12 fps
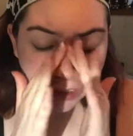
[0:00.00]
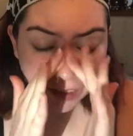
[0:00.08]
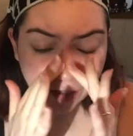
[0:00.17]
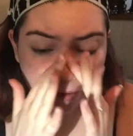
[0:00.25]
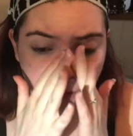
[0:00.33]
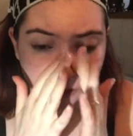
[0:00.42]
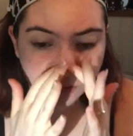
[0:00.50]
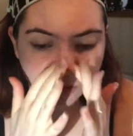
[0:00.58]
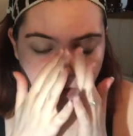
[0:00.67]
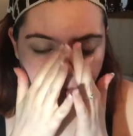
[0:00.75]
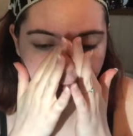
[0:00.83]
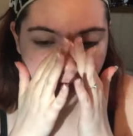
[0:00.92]
at home
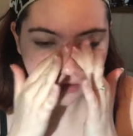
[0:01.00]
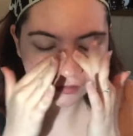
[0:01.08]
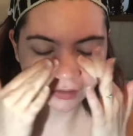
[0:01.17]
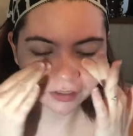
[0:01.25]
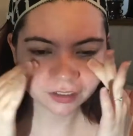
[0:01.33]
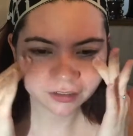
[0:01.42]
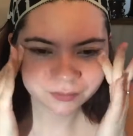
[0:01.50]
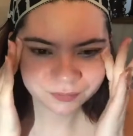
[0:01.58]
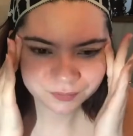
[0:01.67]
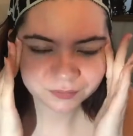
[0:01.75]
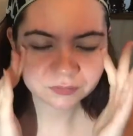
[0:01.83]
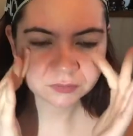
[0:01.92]
with the toddler.
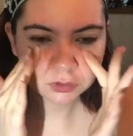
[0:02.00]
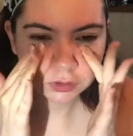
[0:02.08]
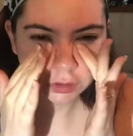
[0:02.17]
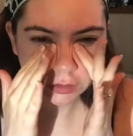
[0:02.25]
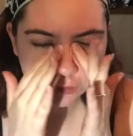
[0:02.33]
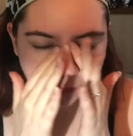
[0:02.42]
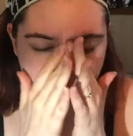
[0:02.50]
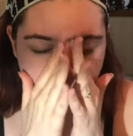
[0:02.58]
So